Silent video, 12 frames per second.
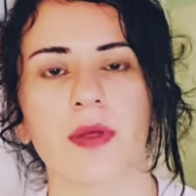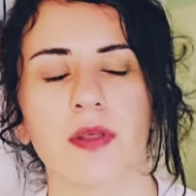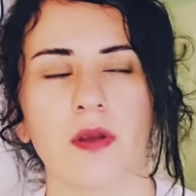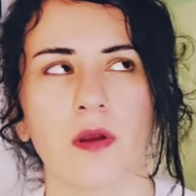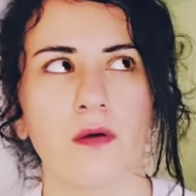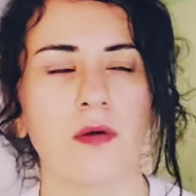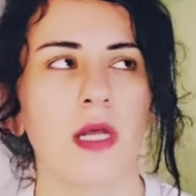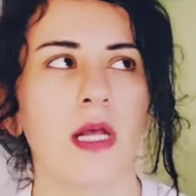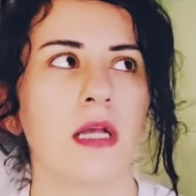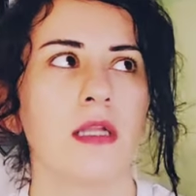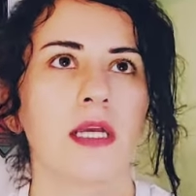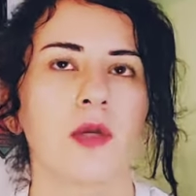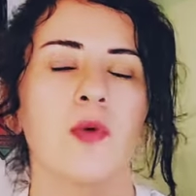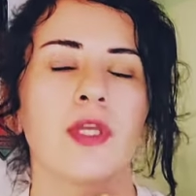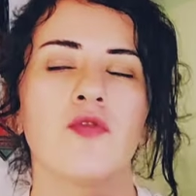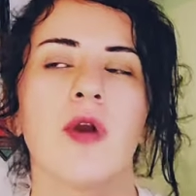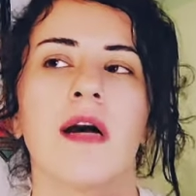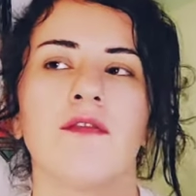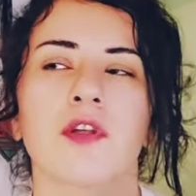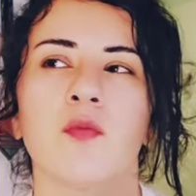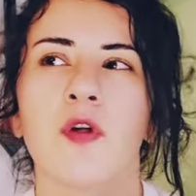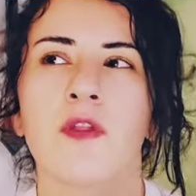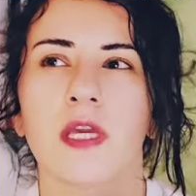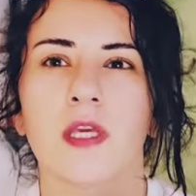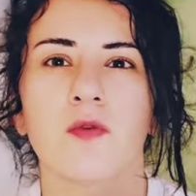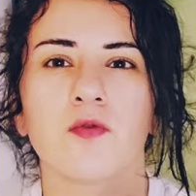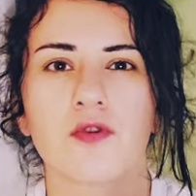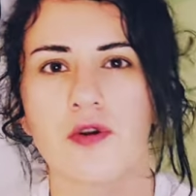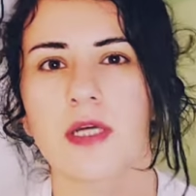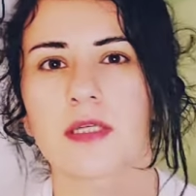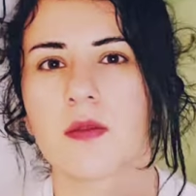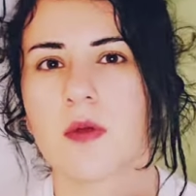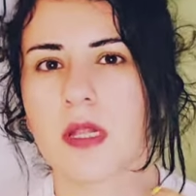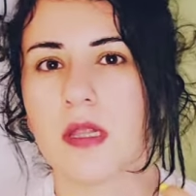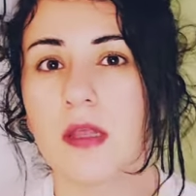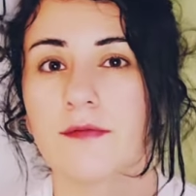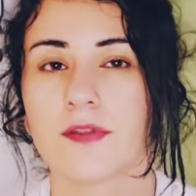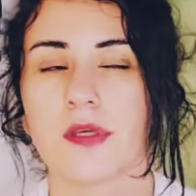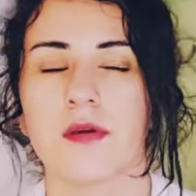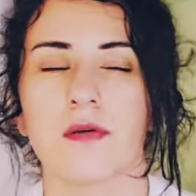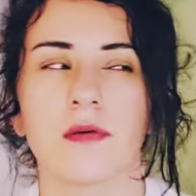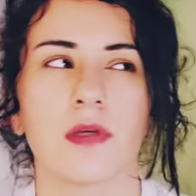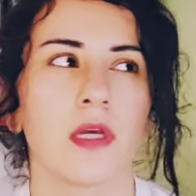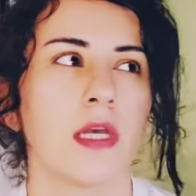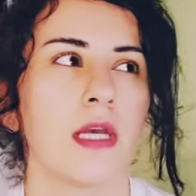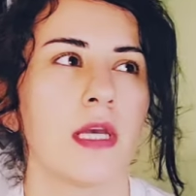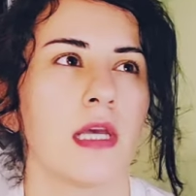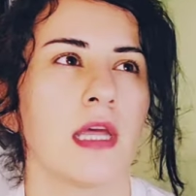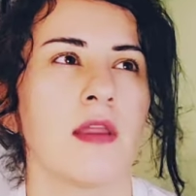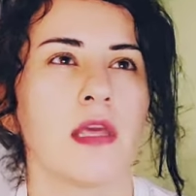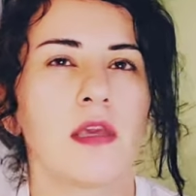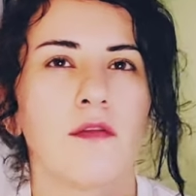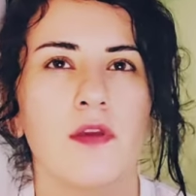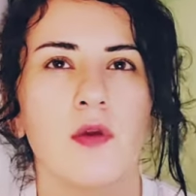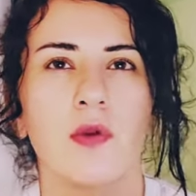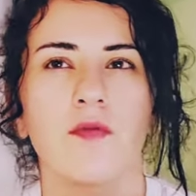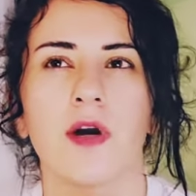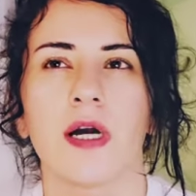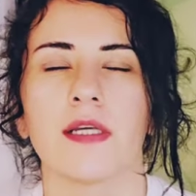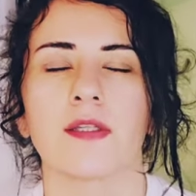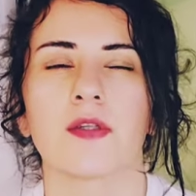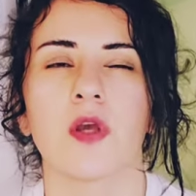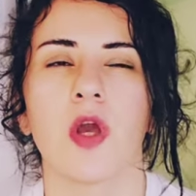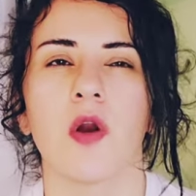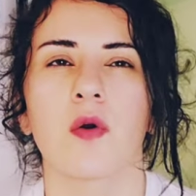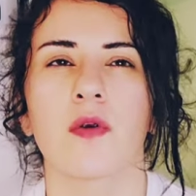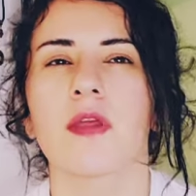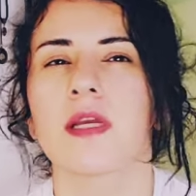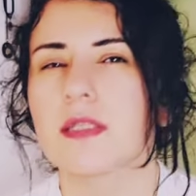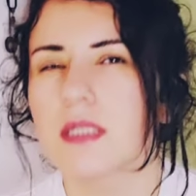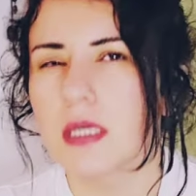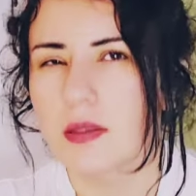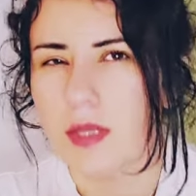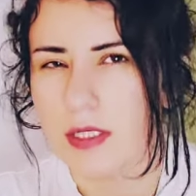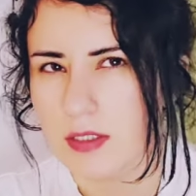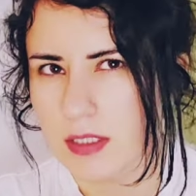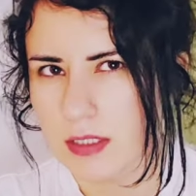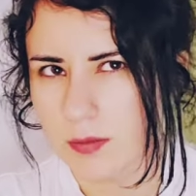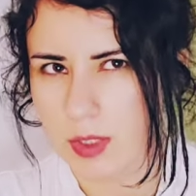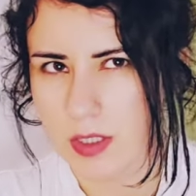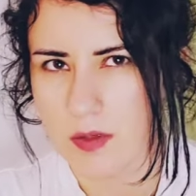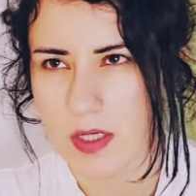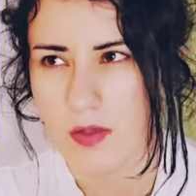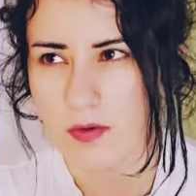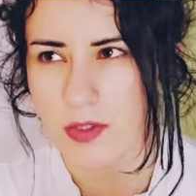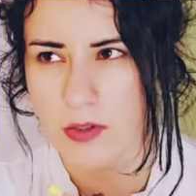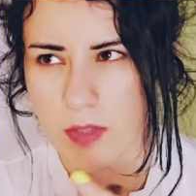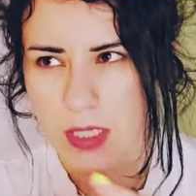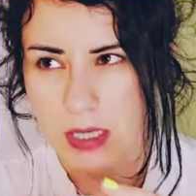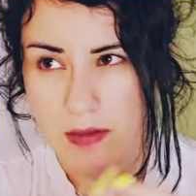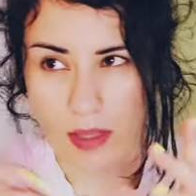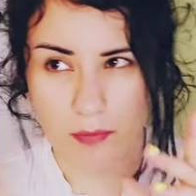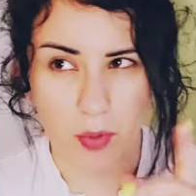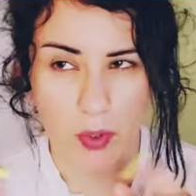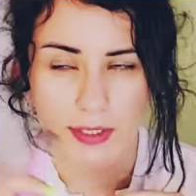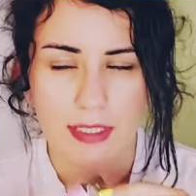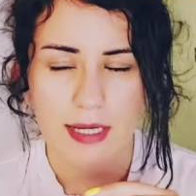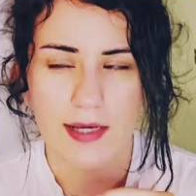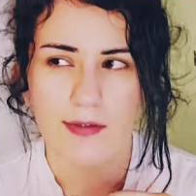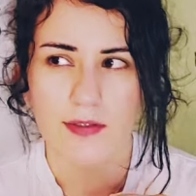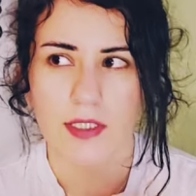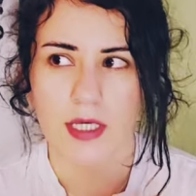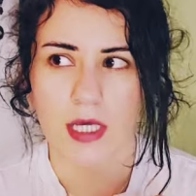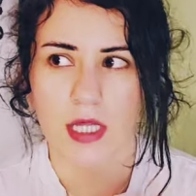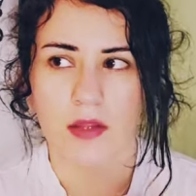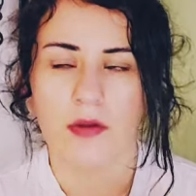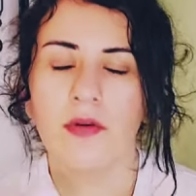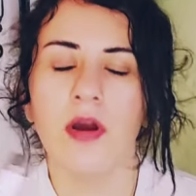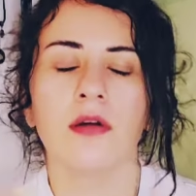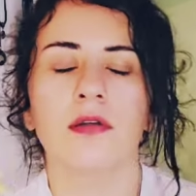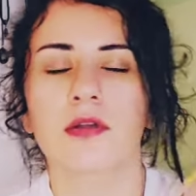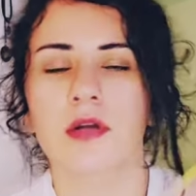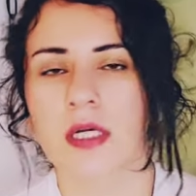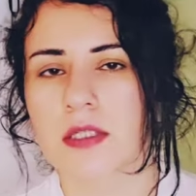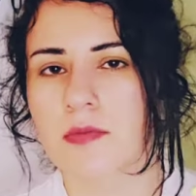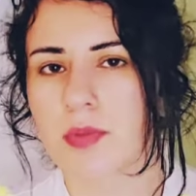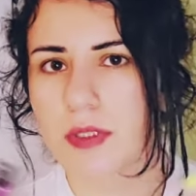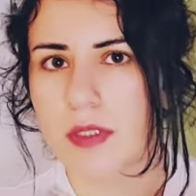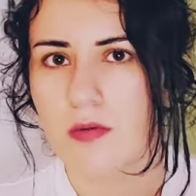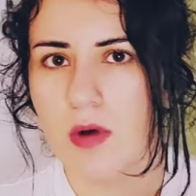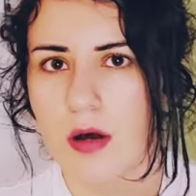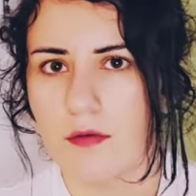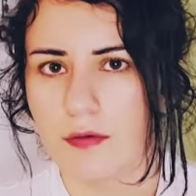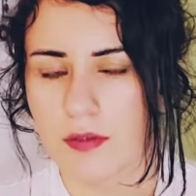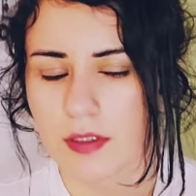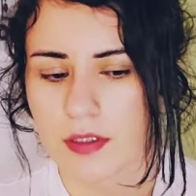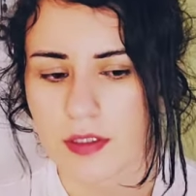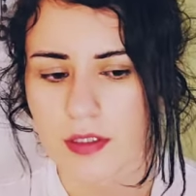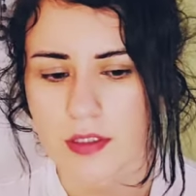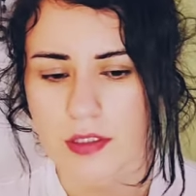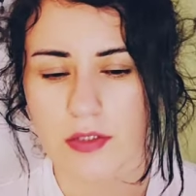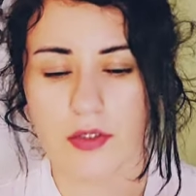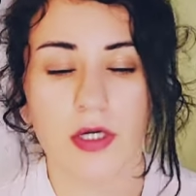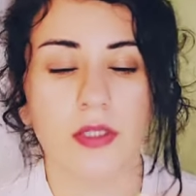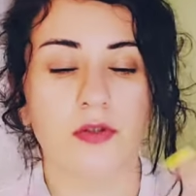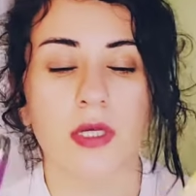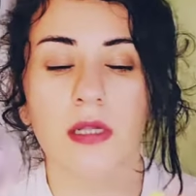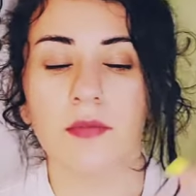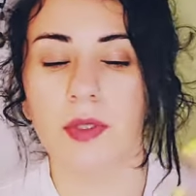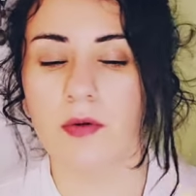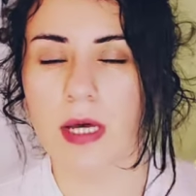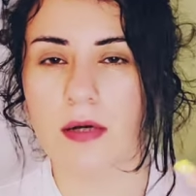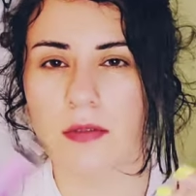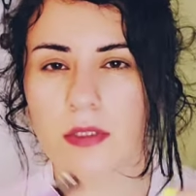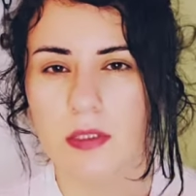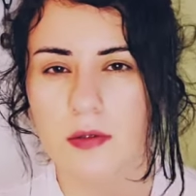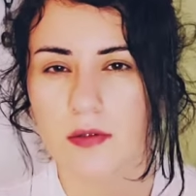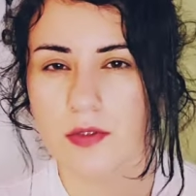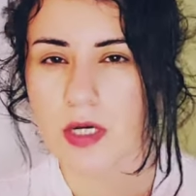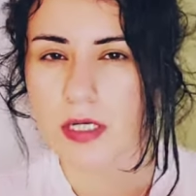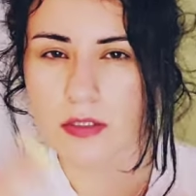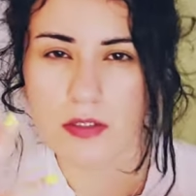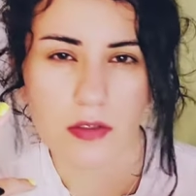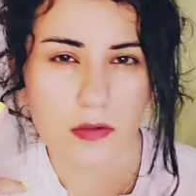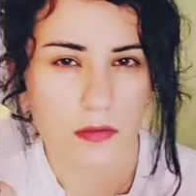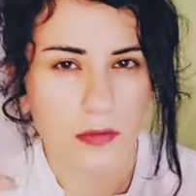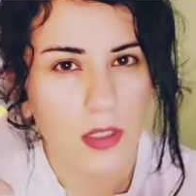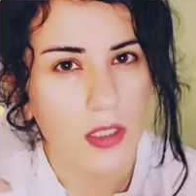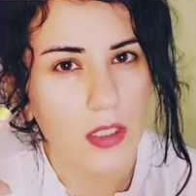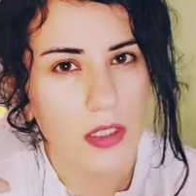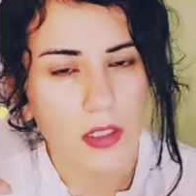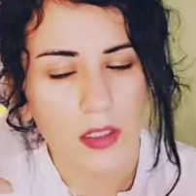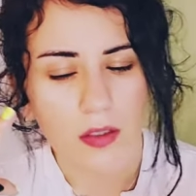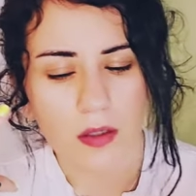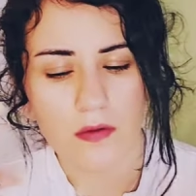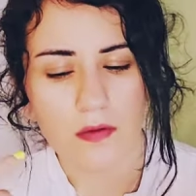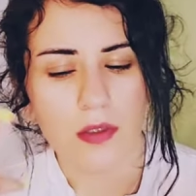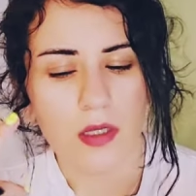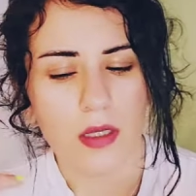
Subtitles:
you know? Like when you have someone that you trust that loves you and they give you advice, or they see something that you're doing and they point it out, they're not trying to push you off. They're trying to help you out. They're trying to, you know,